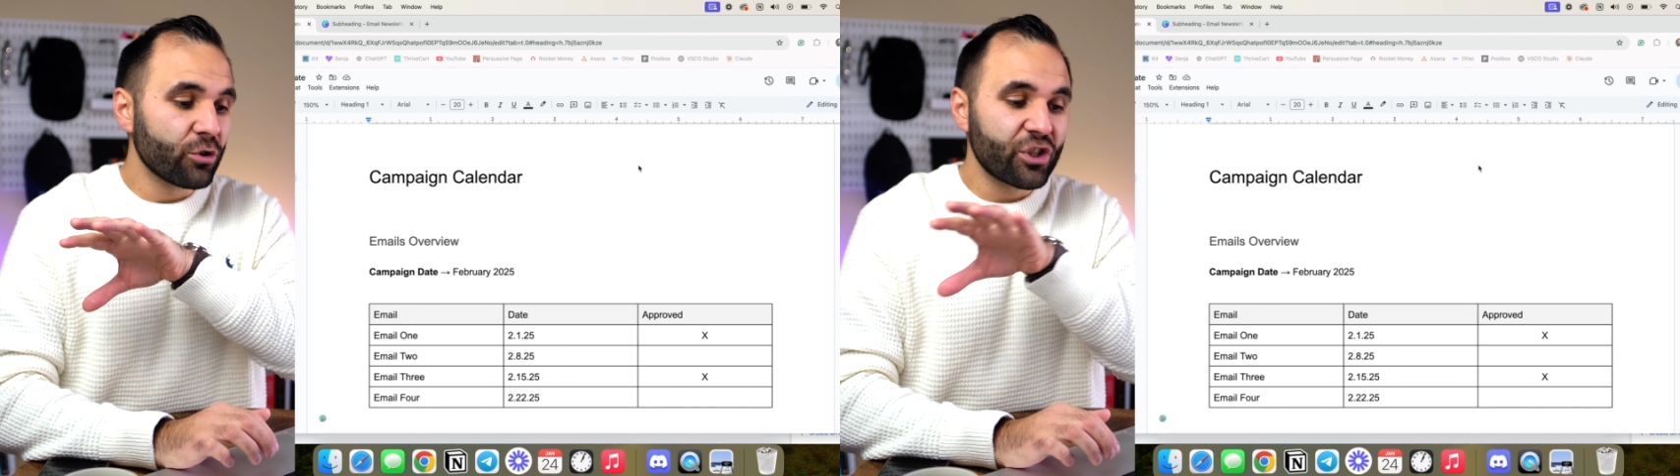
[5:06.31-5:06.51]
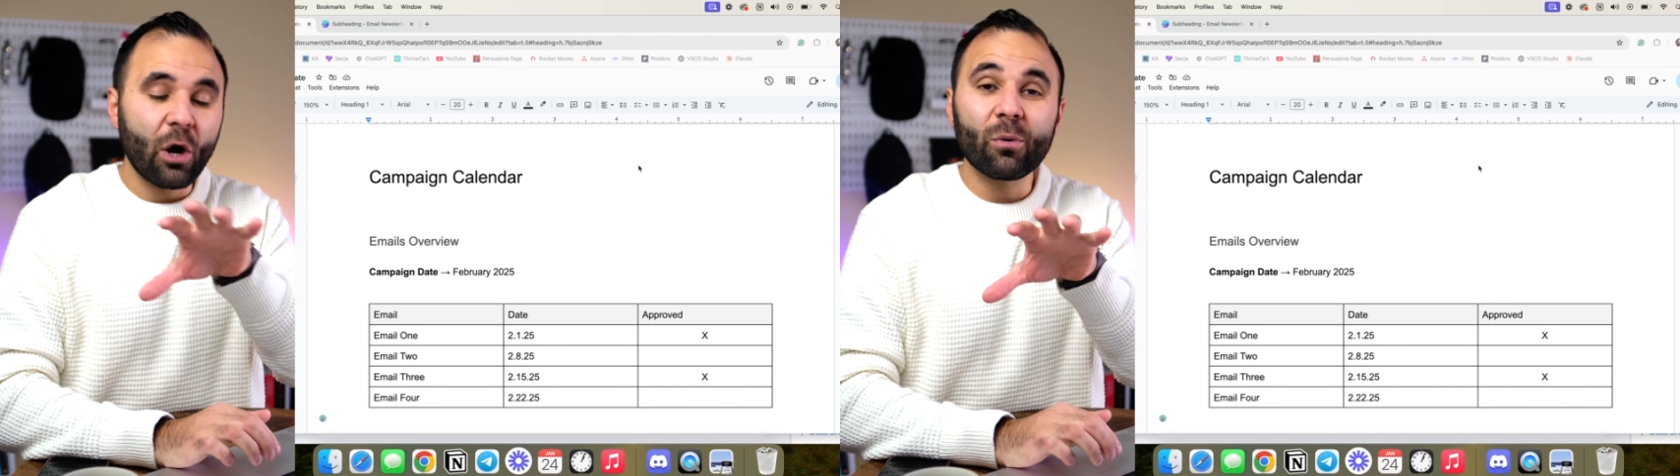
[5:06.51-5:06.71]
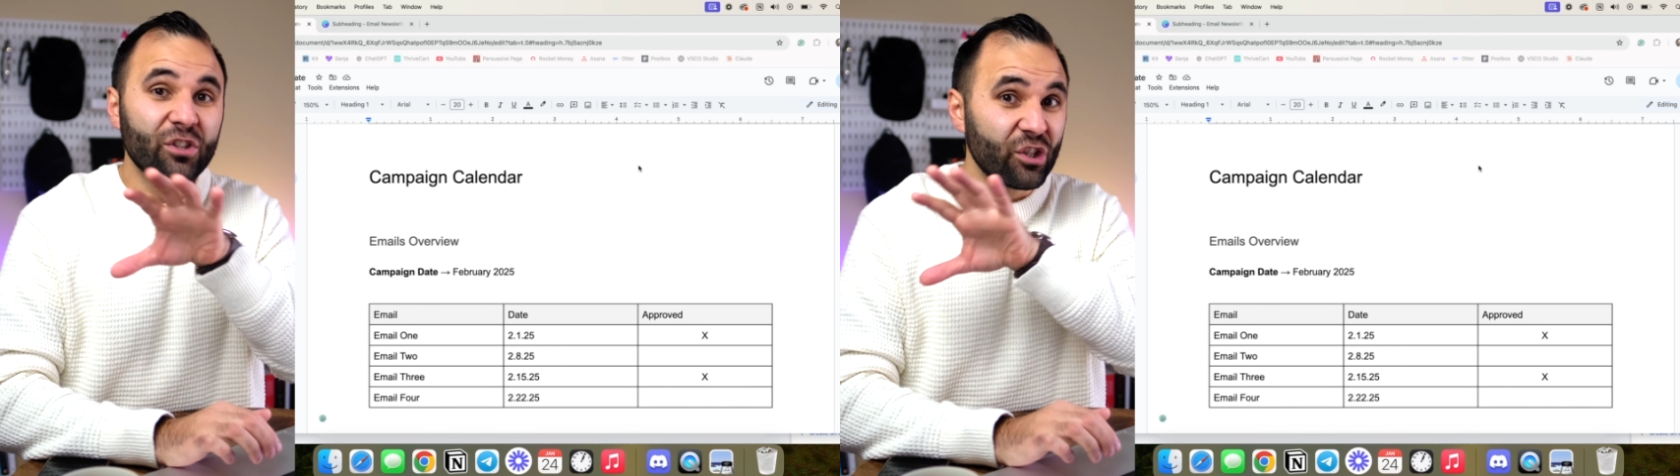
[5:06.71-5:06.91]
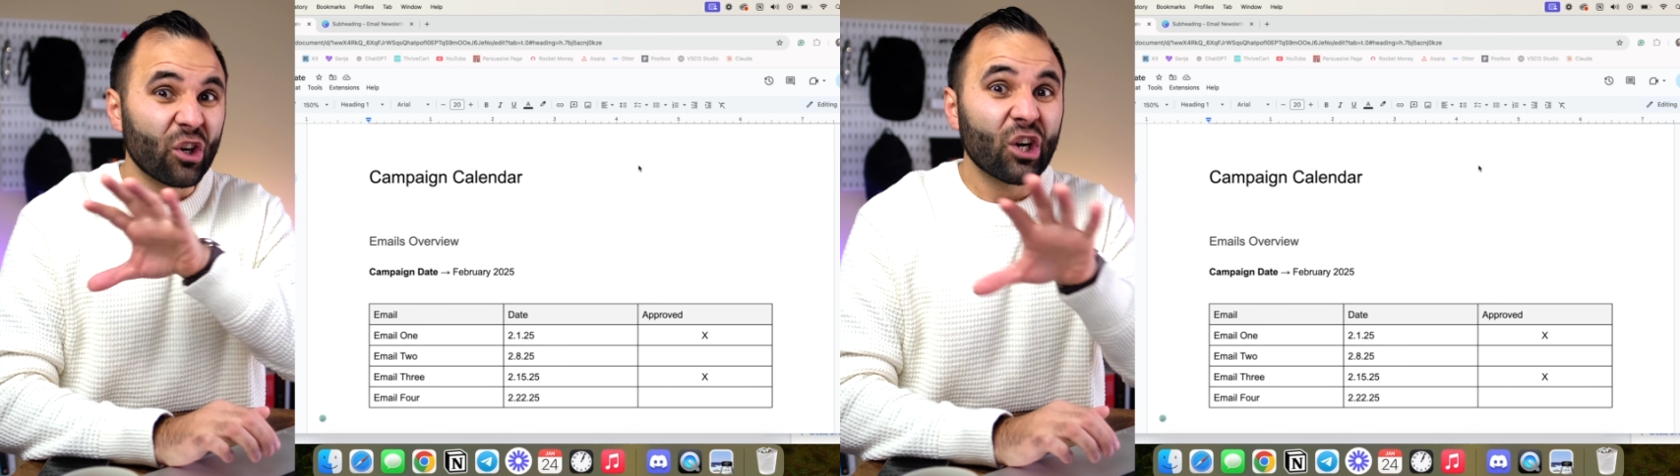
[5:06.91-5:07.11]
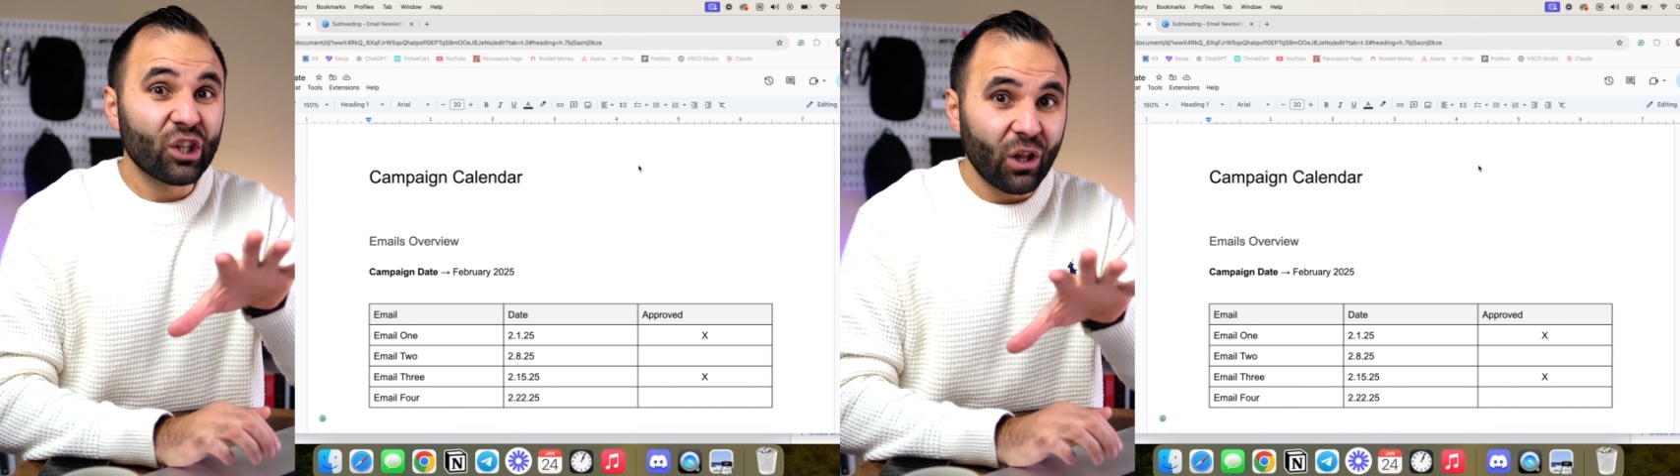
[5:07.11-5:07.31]
show it to
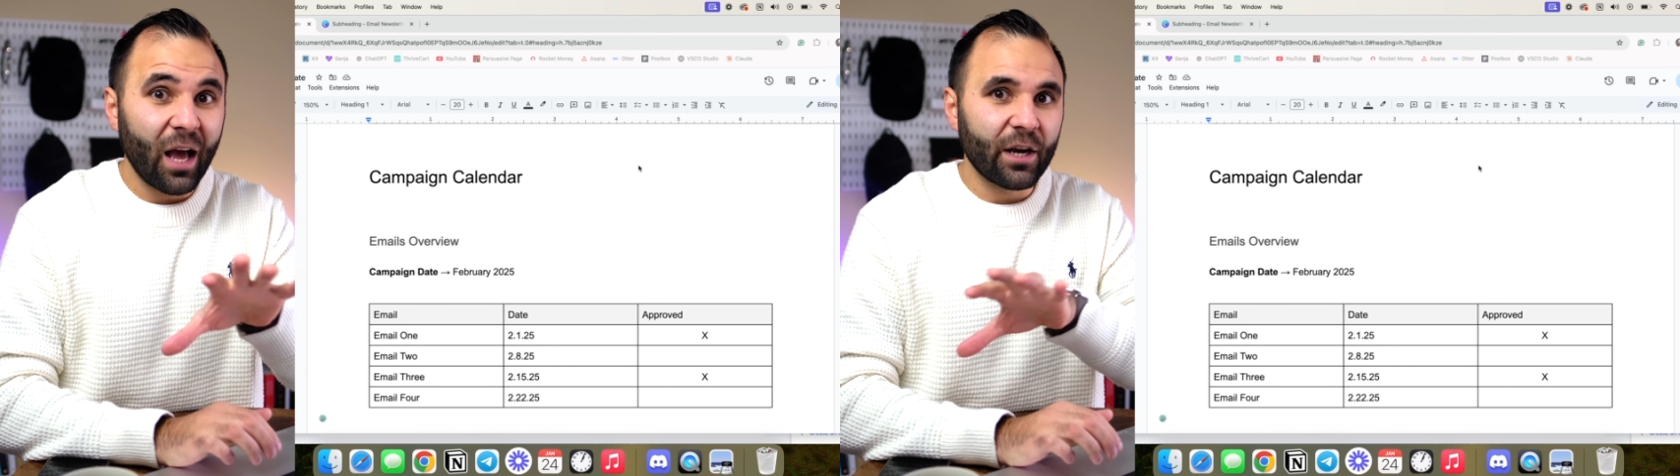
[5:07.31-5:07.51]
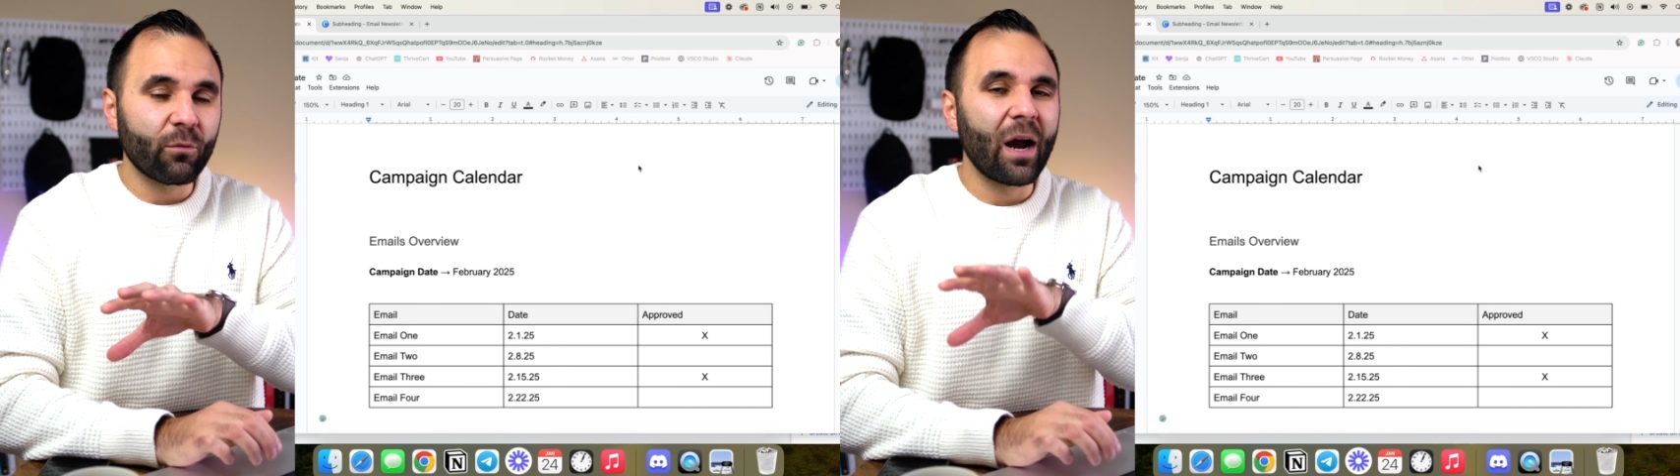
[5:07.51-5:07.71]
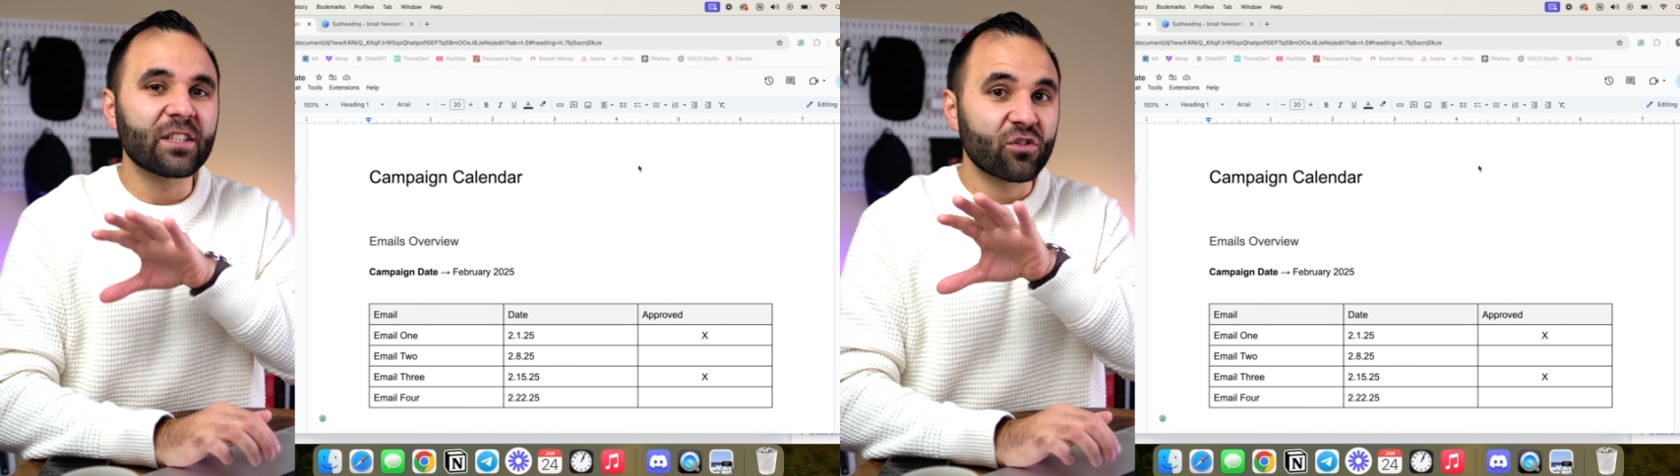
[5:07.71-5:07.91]
your client, right?